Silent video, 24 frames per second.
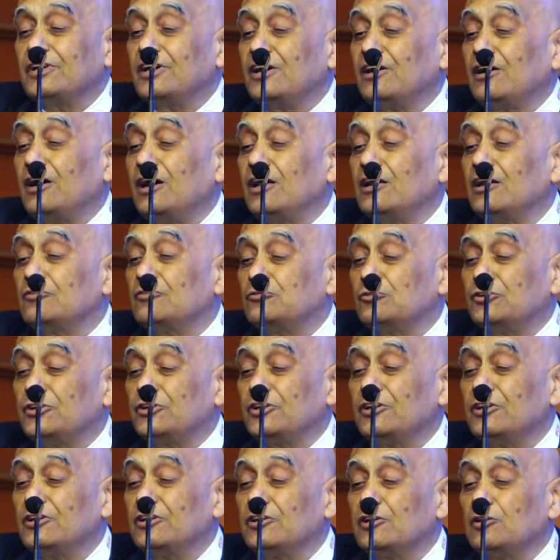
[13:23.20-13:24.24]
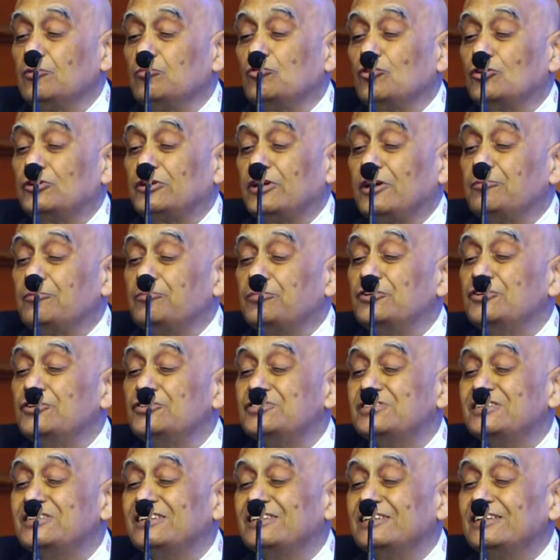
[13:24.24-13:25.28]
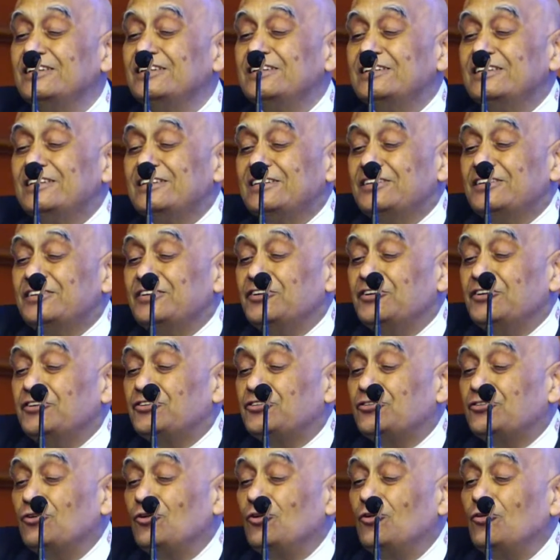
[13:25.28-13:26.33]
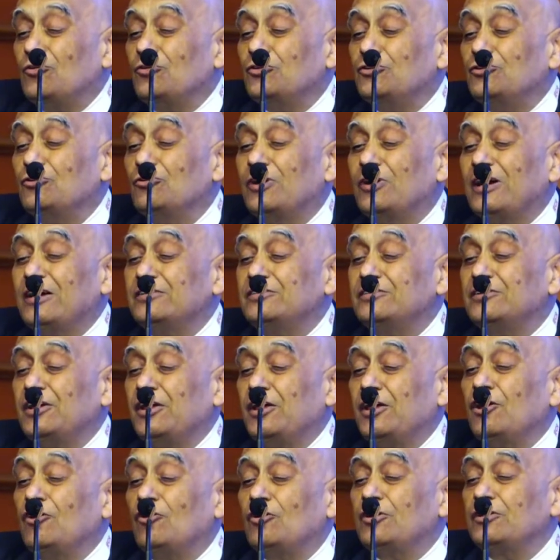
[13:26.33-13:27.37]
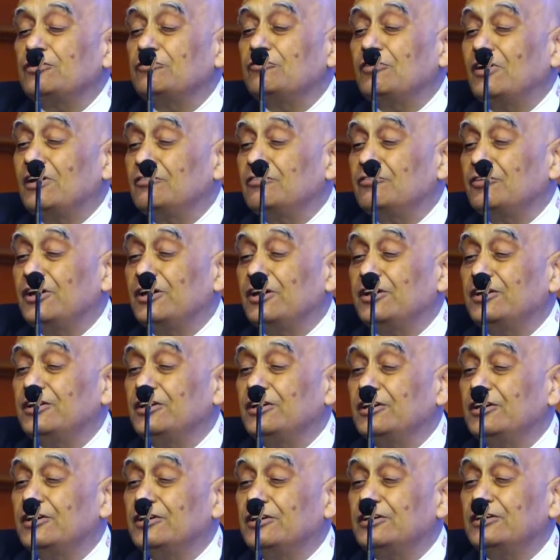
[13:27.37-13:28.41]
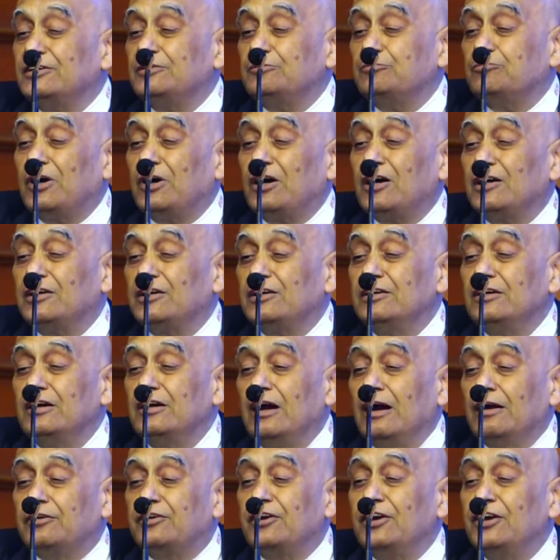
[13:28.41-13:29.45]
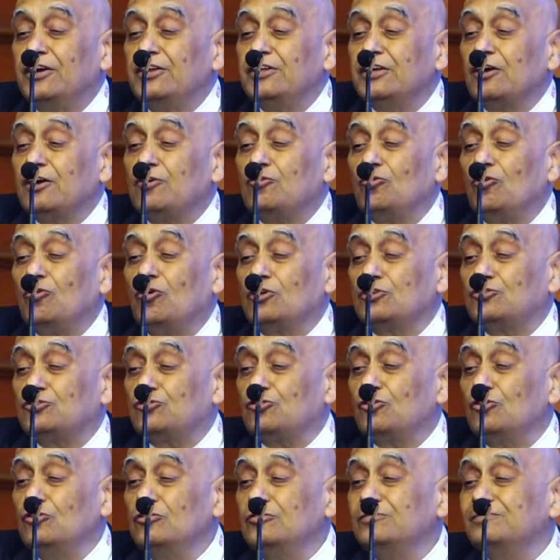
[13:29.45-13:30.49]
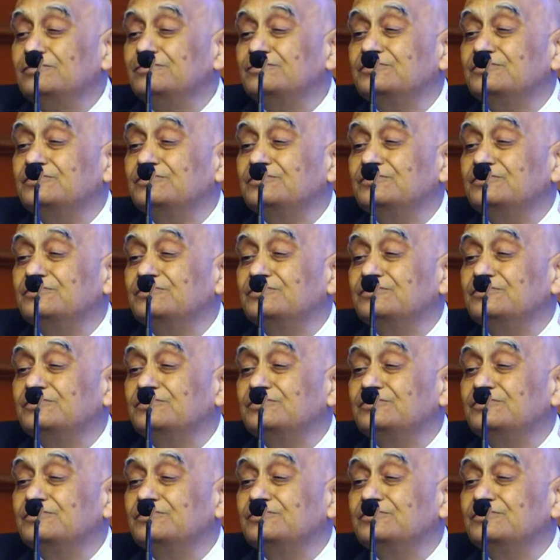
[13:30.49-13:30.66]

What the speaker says: I'll have to take a little more time, please. So you get the aortic valve area by 3D echo also.